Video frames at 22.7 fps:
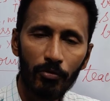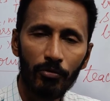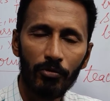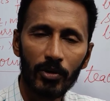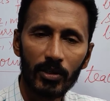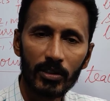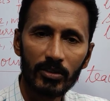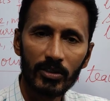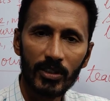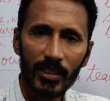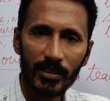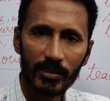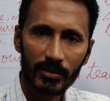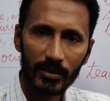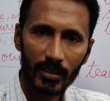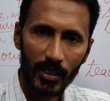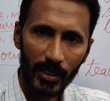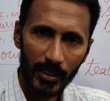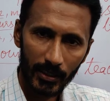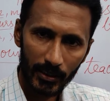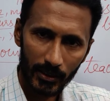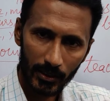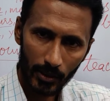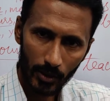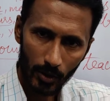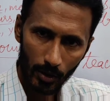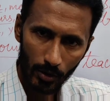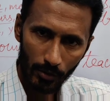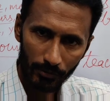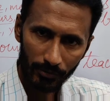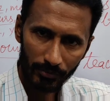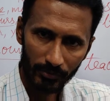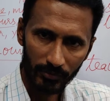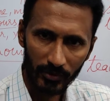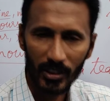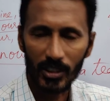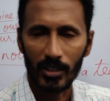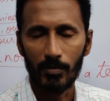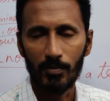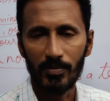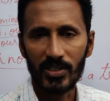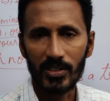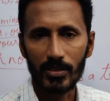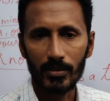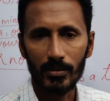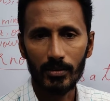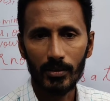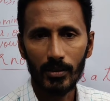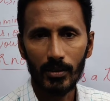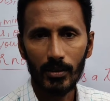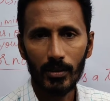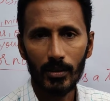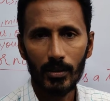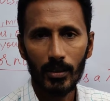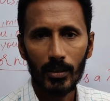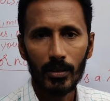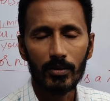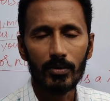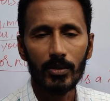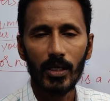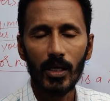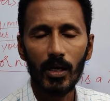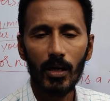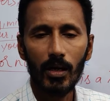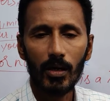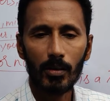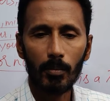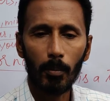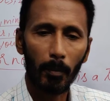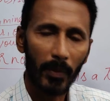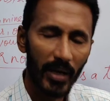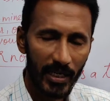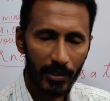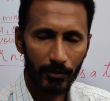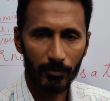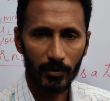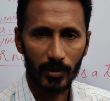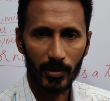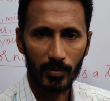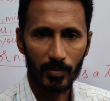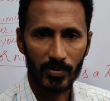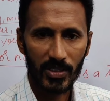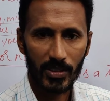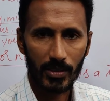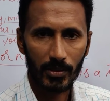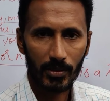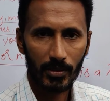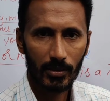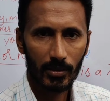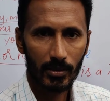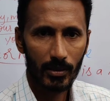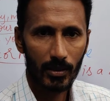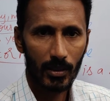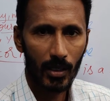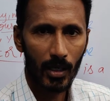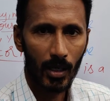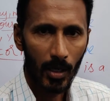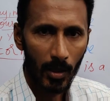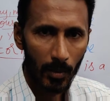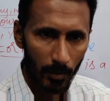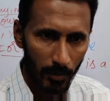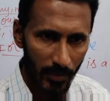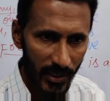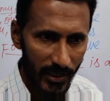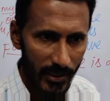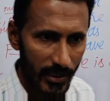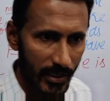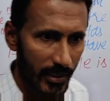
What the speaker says: for that kind of verbs. They are main verbs. But